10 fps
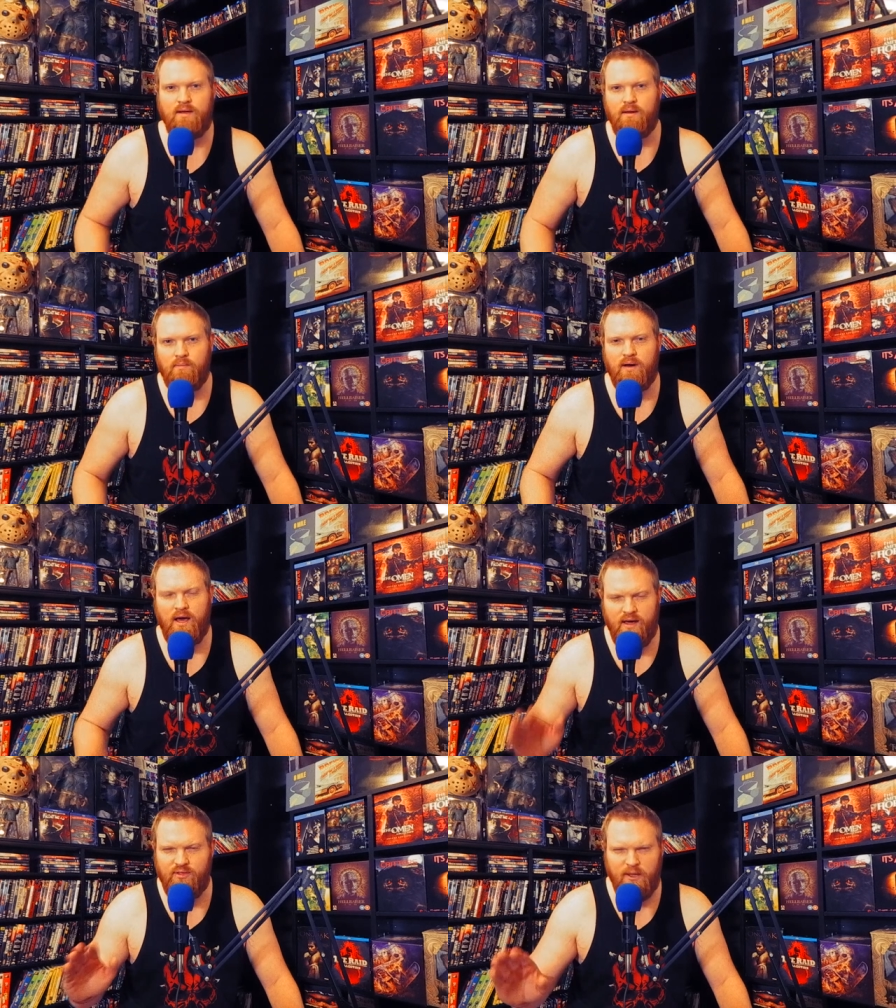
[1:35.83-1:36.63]
But
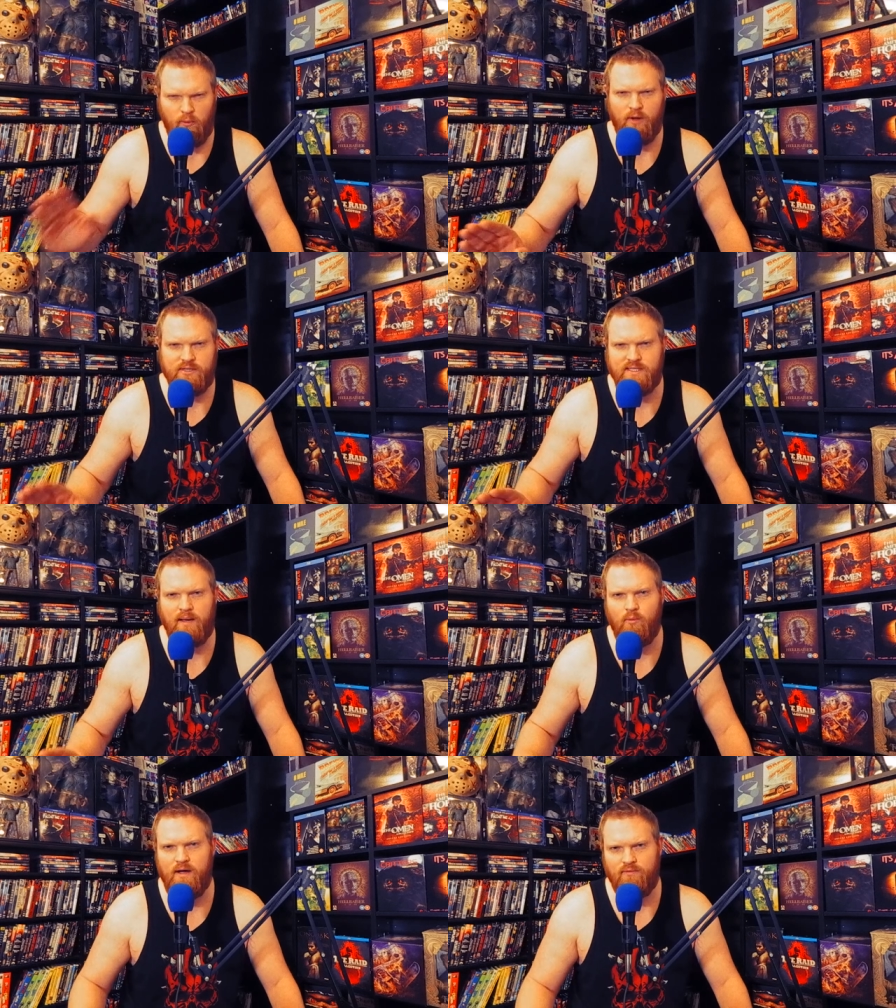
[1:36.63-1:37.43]
I think we're on the same
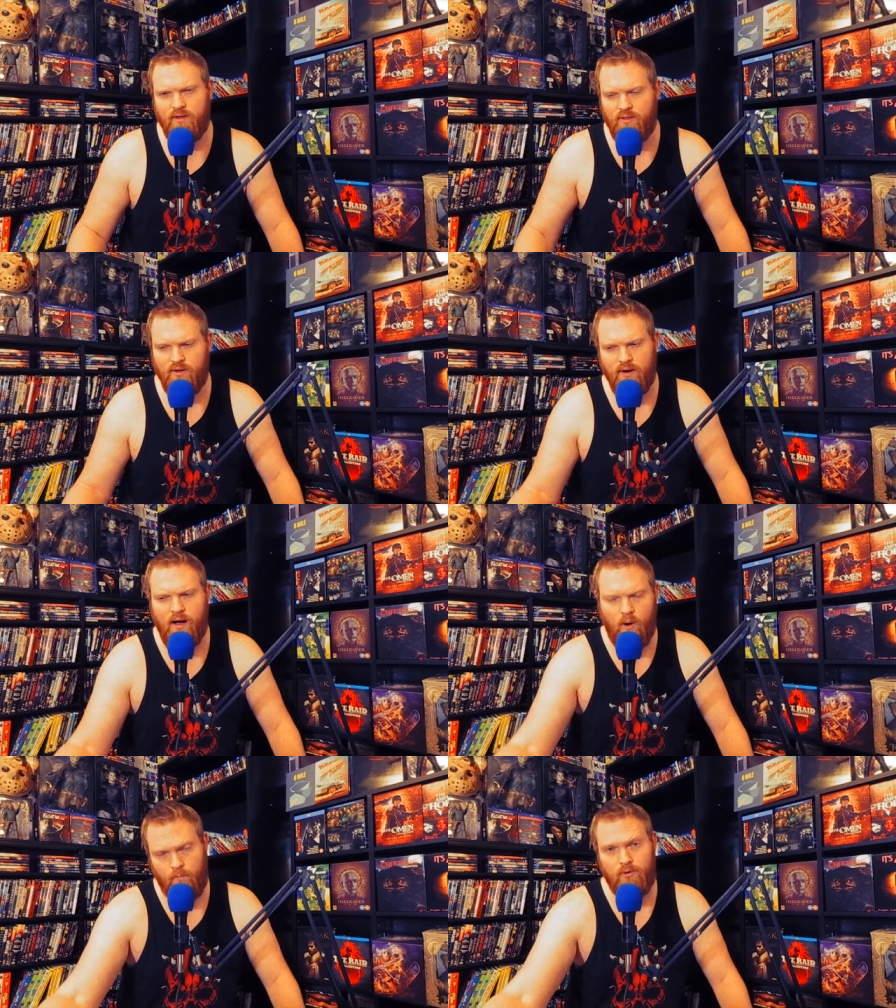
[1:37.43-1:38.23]
wavelength here. I
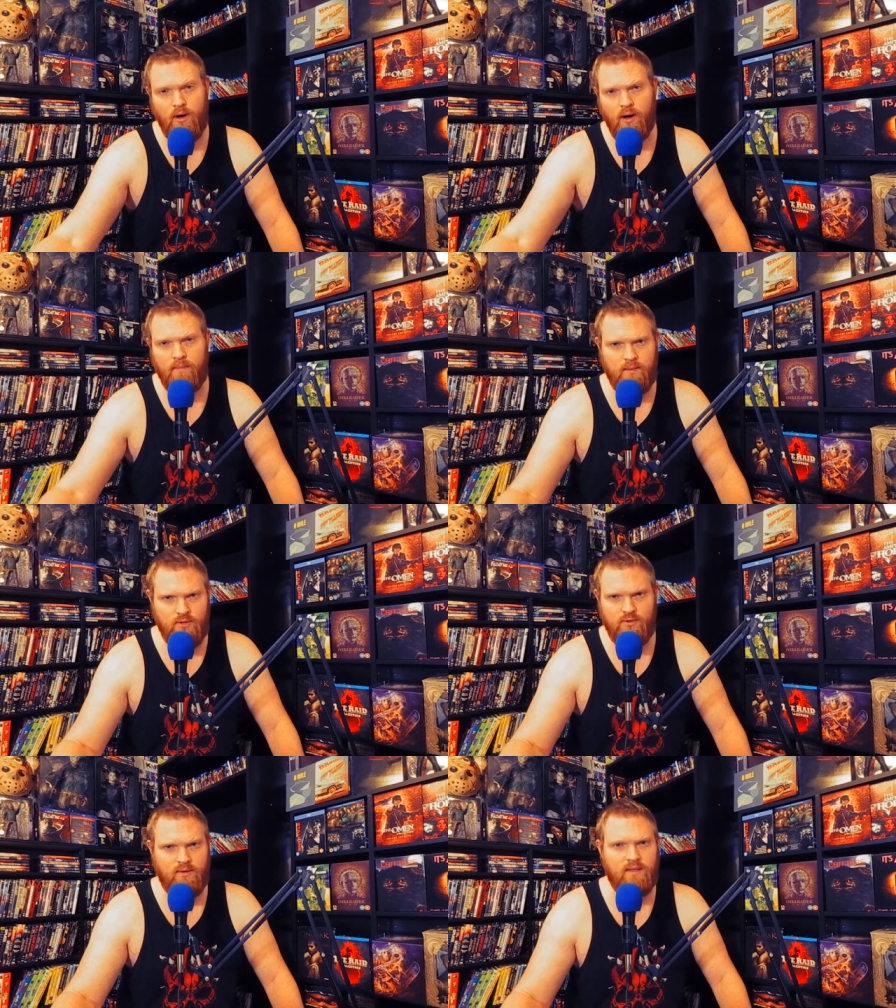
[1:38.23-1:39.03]
hope we are. Maybe you
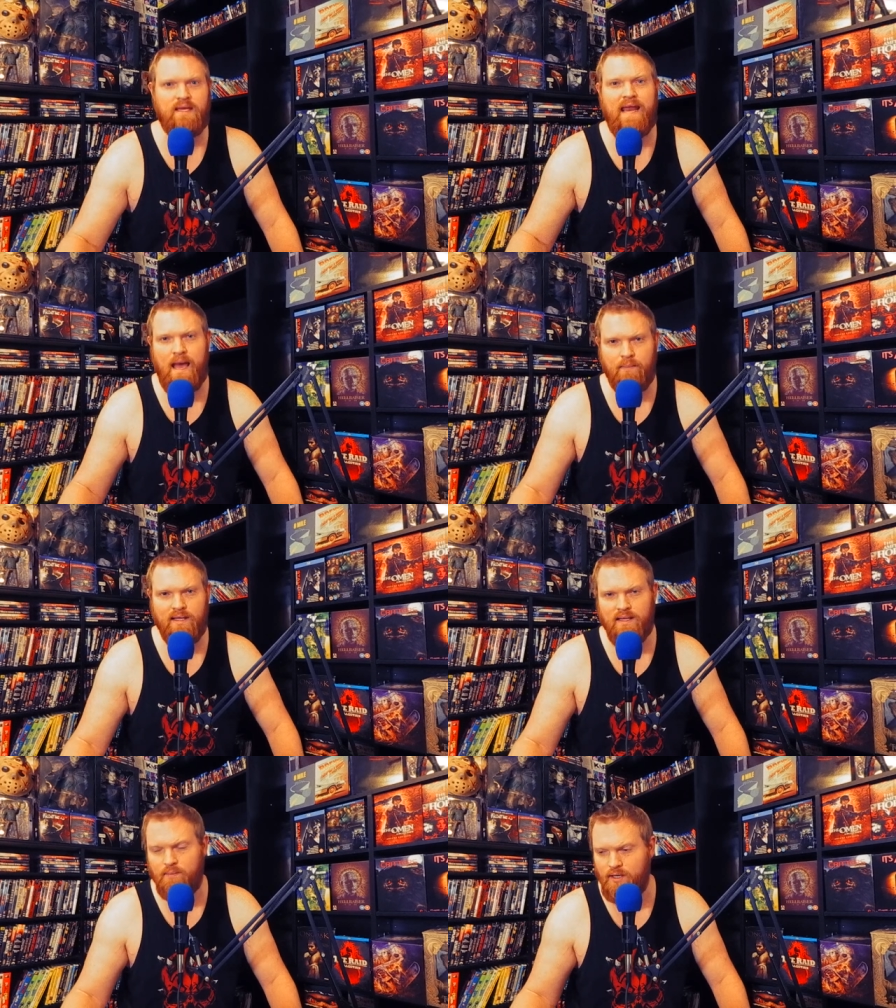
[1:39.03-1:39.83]
can get at me and
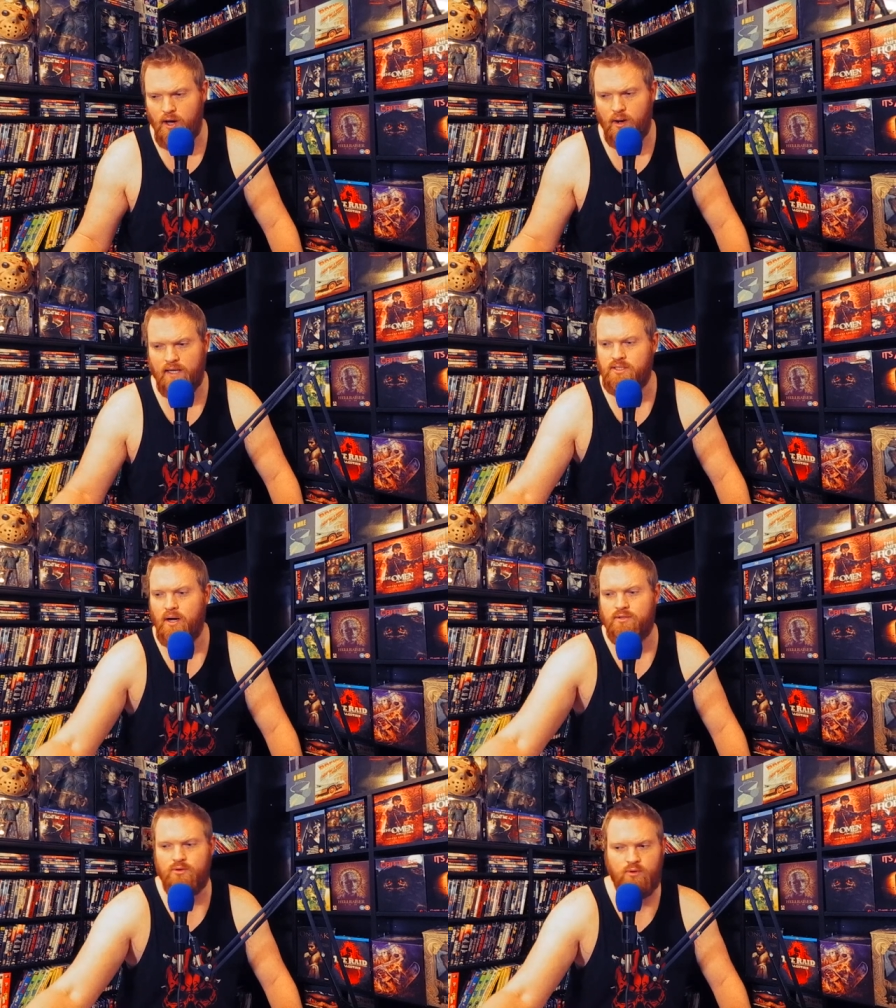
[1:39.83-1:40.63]
let me know. I ain't
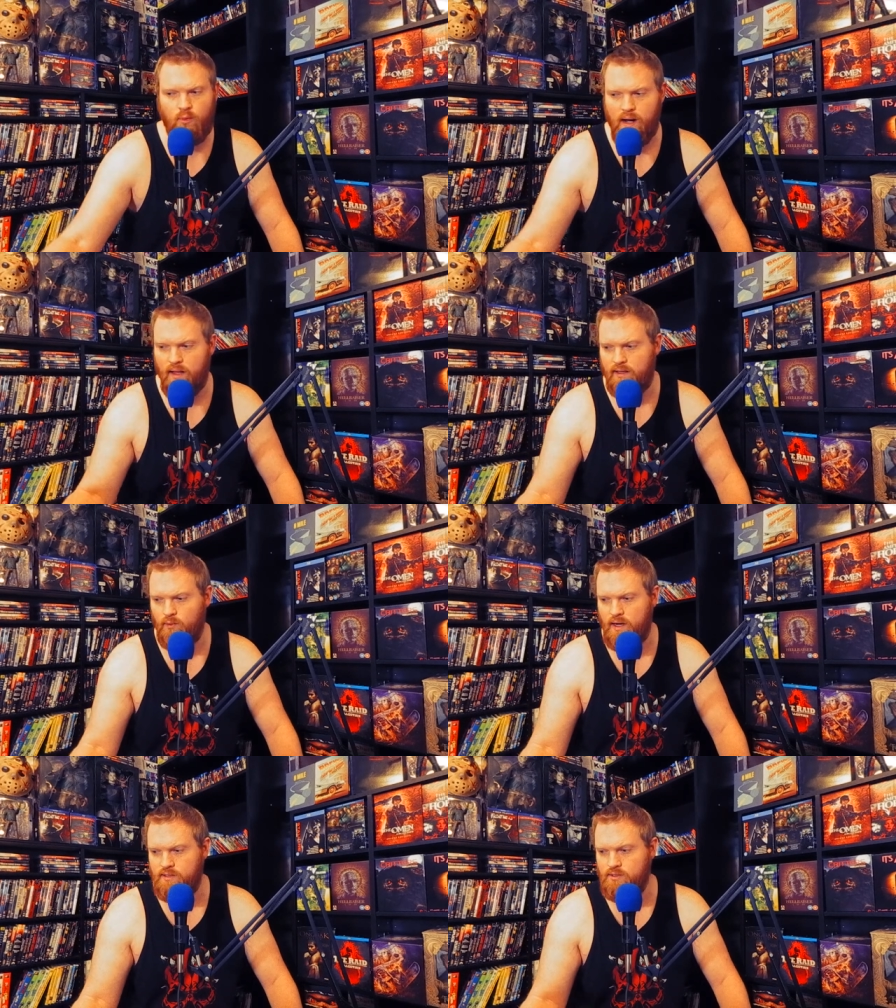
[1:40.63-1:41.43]
talked to you in a while
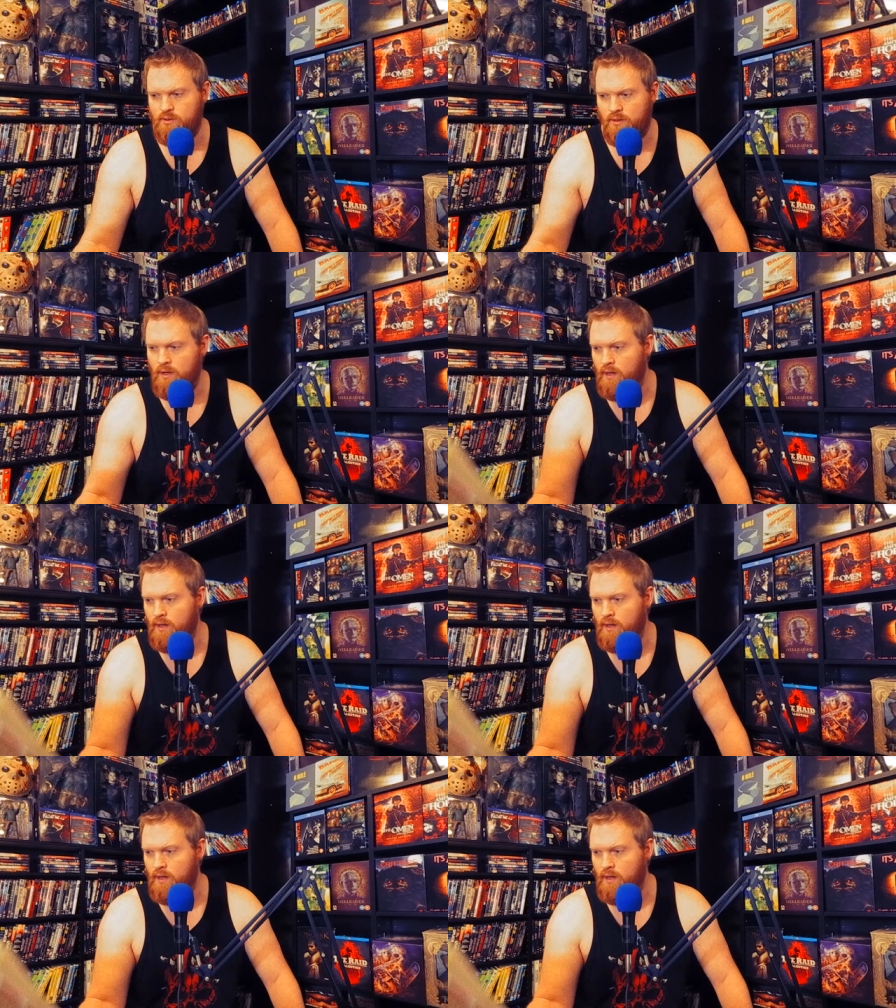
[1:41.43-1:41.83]
anyways, dude.